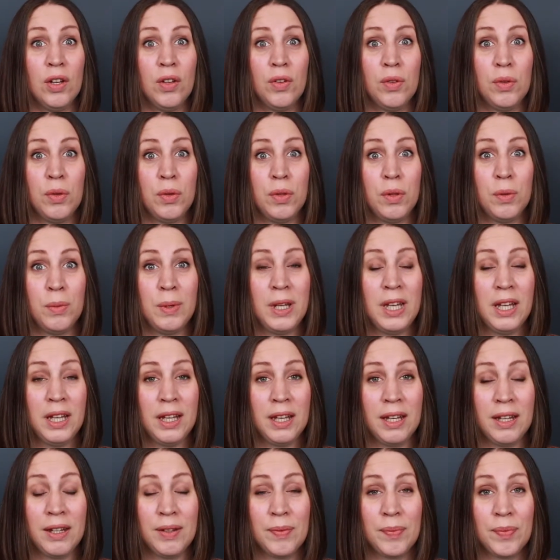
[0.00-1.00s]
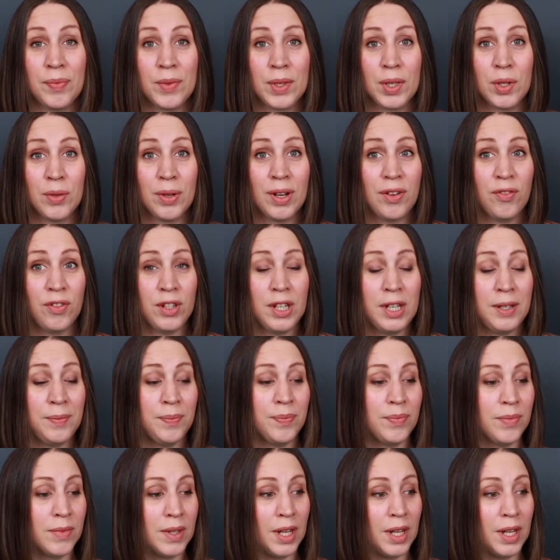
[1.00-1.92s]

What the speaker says: through the week. Crafty.